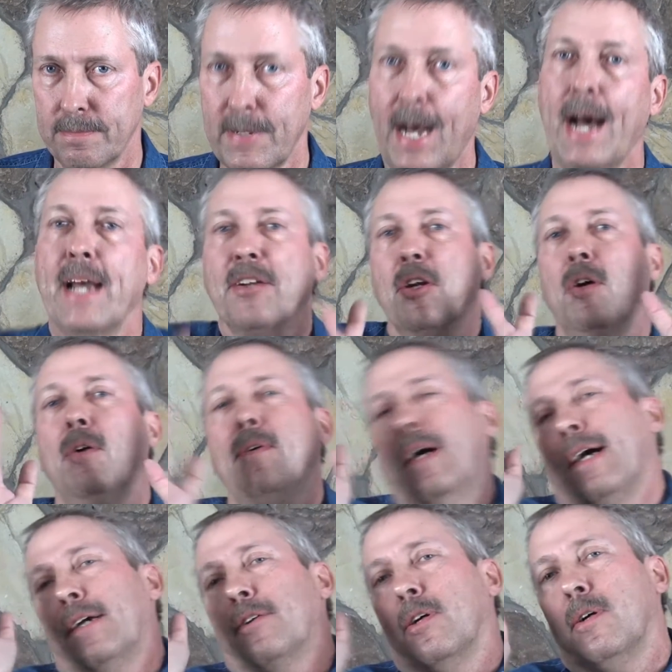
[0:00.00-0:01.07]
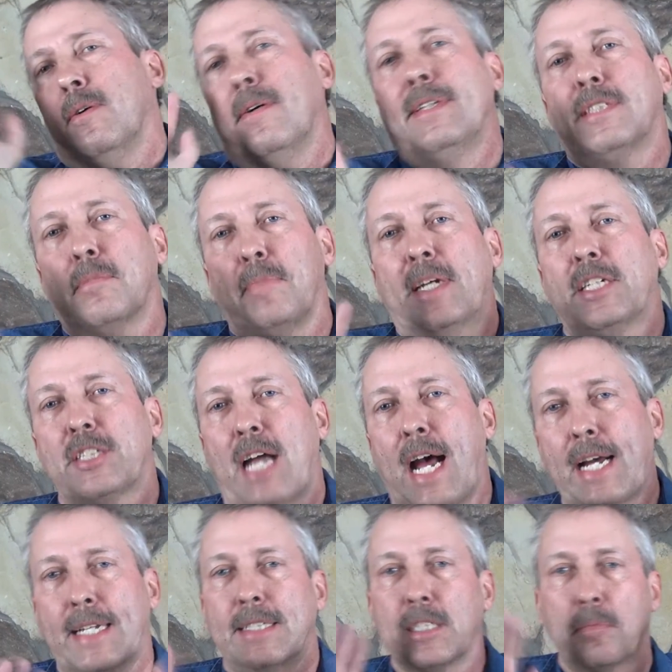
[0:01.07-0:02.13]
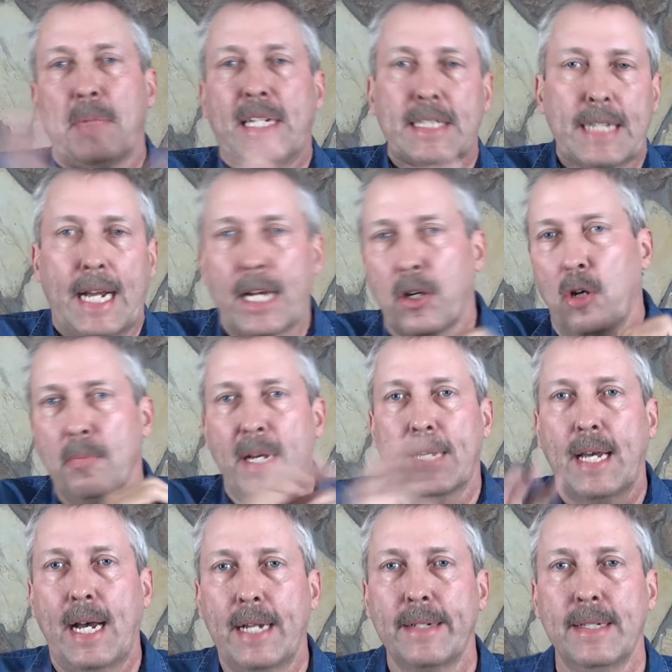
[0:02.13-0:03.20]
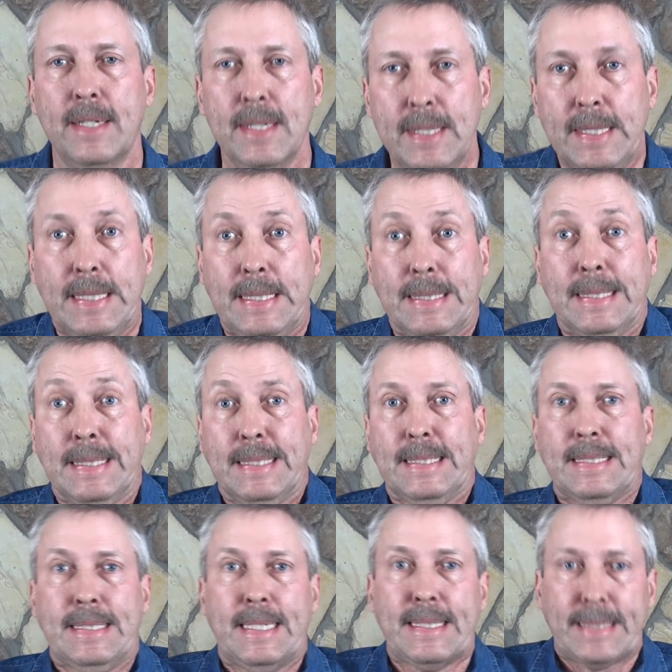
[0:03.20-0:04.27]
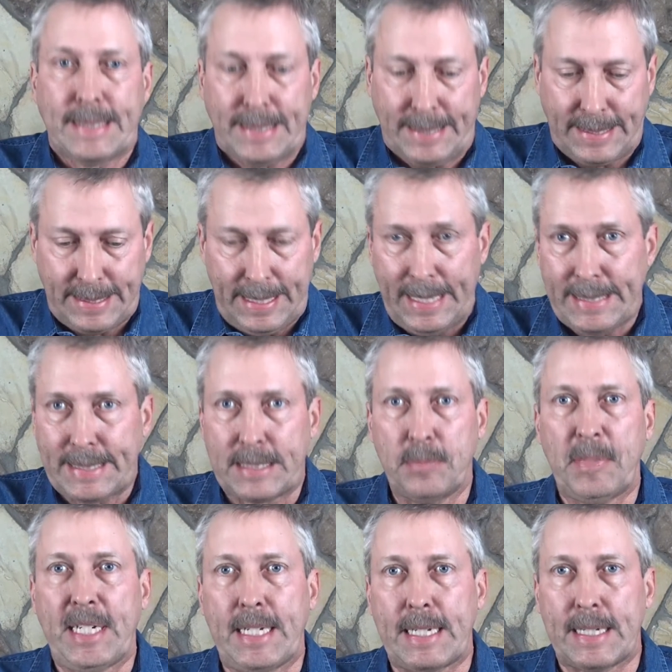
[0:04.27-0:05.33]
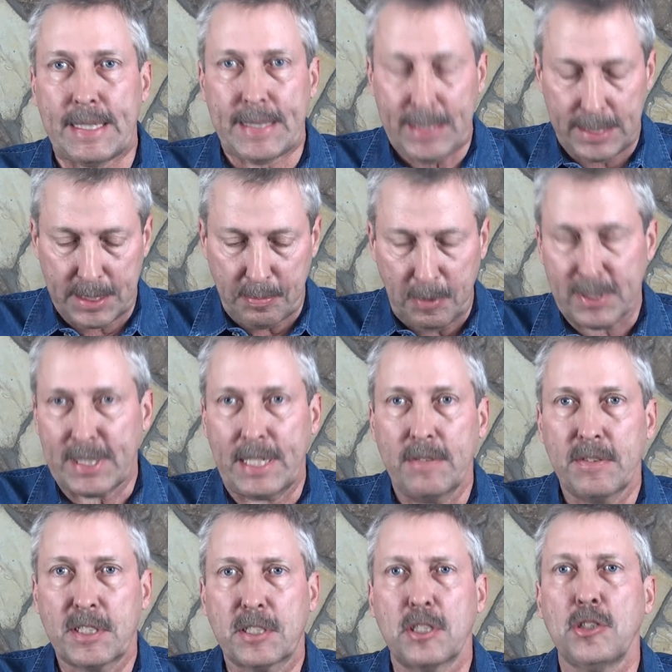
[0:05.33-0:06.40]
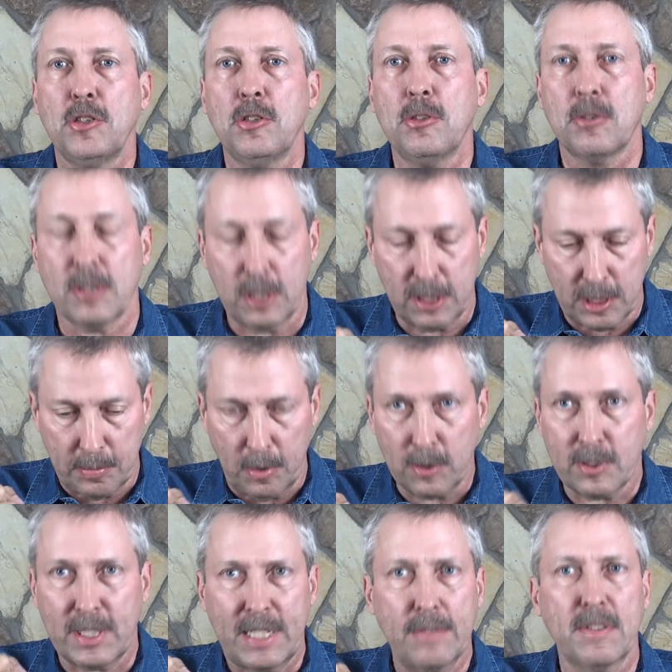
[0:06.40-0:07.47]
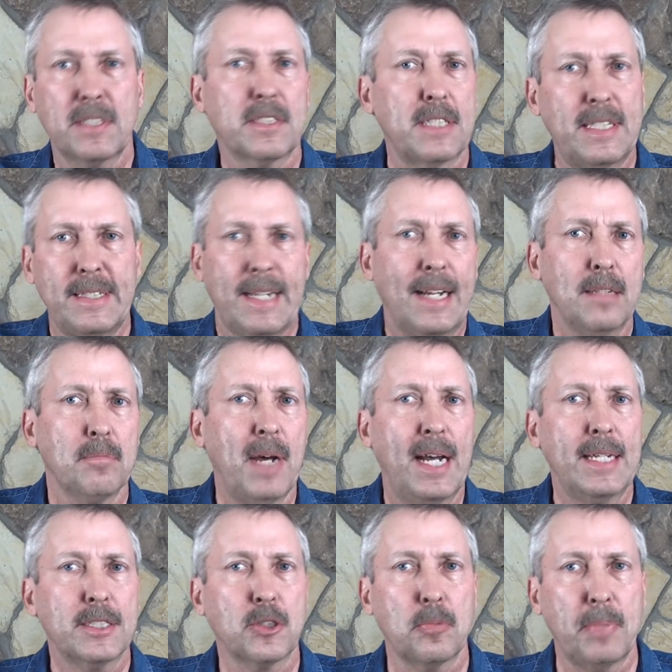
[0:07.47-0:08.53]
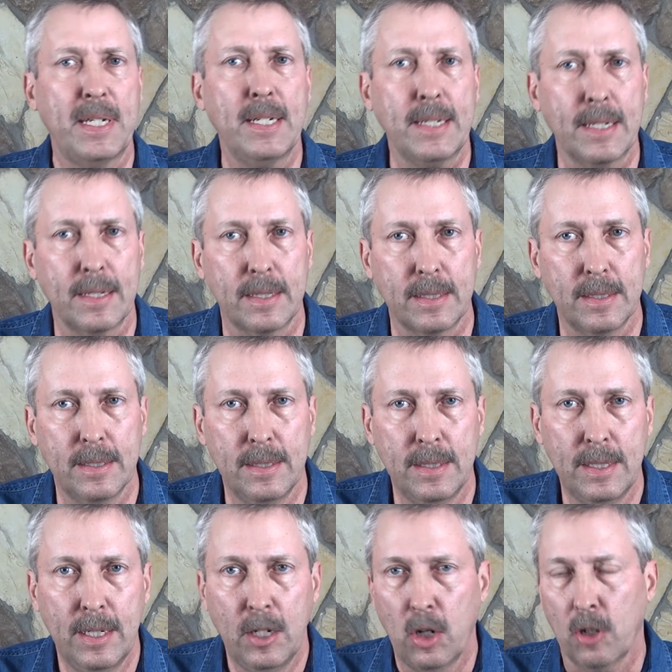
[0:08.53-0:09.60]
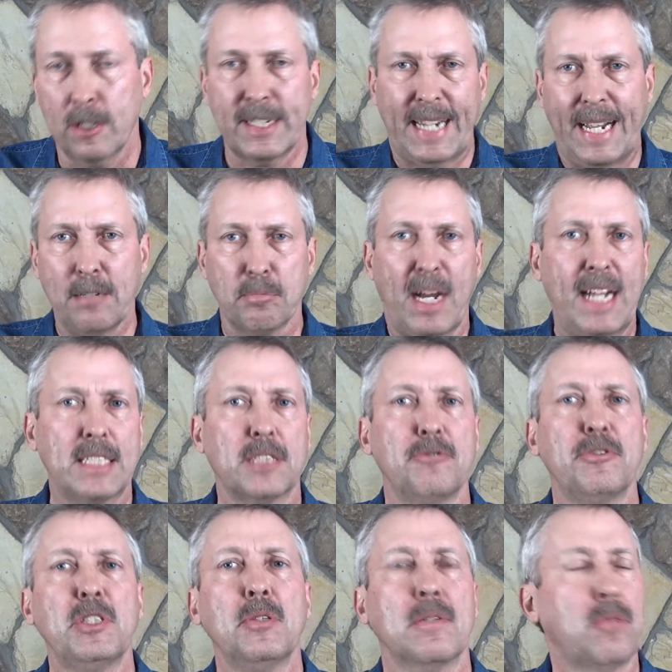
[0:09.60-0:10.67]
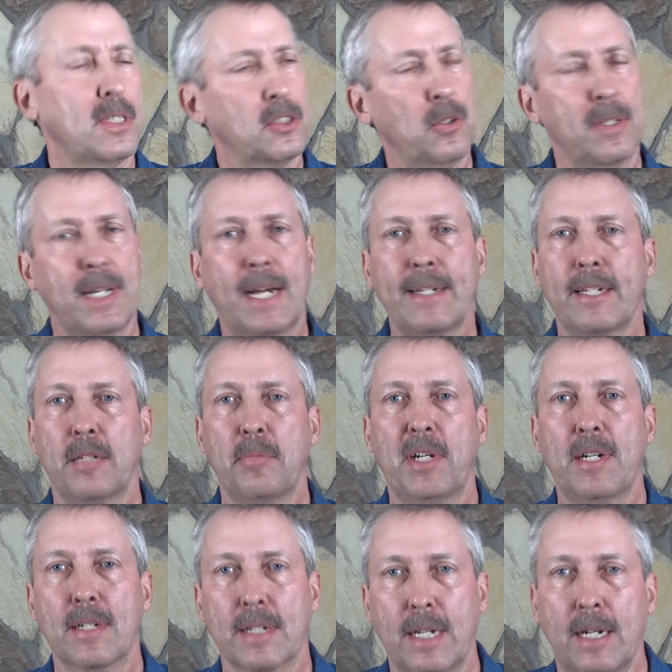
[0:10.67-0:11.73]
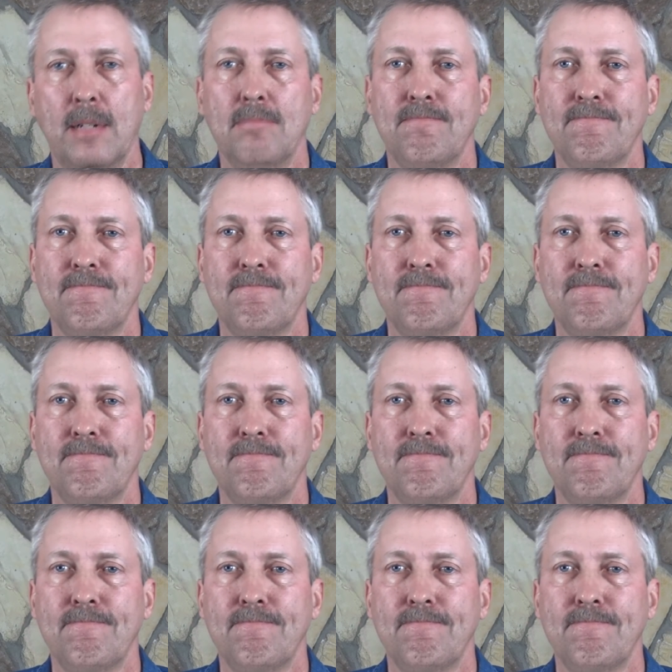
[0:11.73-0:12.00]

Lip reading: I know, it's a big shock, oh my God. It's the media, they're supposed to give us the news, they're supposed to give us an unbiased opinion or an unbiased view of what's going on in America.